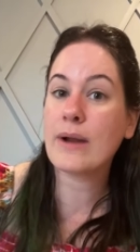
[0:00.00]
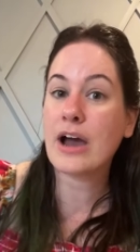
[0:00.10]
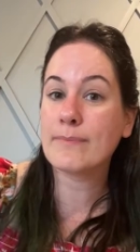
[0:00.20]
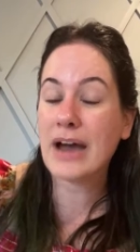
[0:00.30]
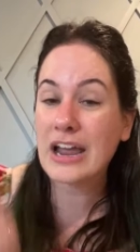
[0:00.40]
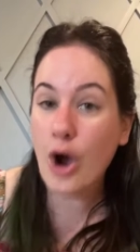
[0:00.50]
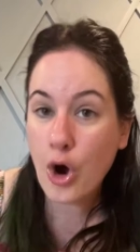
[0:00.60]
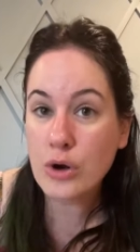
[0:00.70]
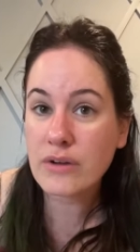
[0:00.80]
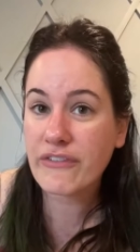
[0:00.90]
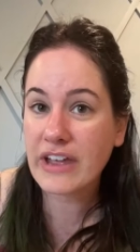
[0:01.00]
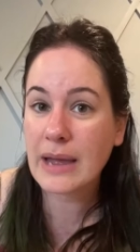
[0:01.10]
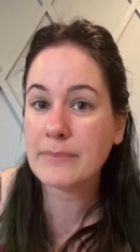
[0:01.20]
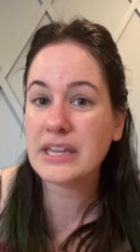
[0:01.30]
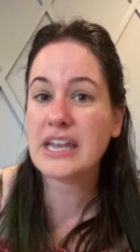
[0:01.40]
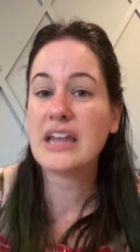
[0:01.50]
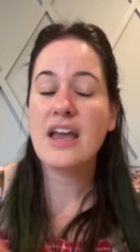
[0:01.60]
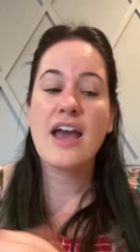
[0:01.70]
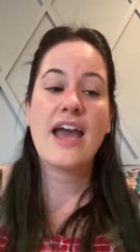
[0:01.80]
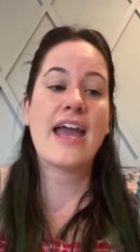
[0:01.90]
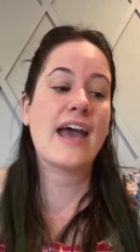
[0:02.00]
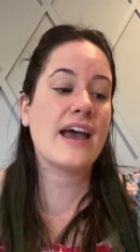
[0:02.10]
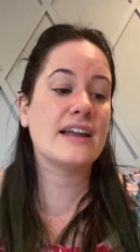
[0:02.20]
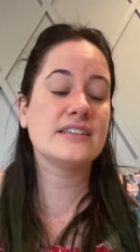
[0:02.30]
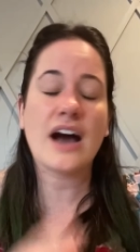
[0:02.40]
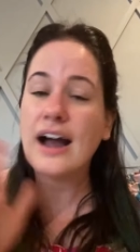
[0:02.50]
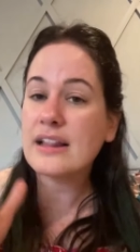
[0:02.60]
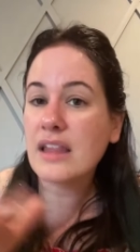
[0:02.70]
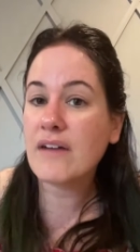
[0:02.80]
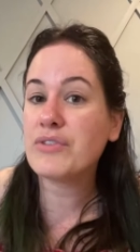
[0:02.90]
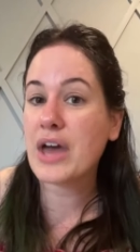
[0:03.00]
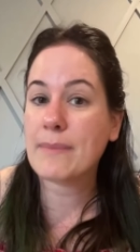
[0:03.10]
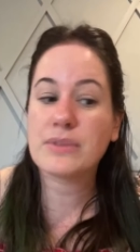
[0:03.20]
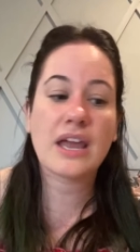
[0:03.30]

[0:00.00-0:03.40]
around my own family, and I love them.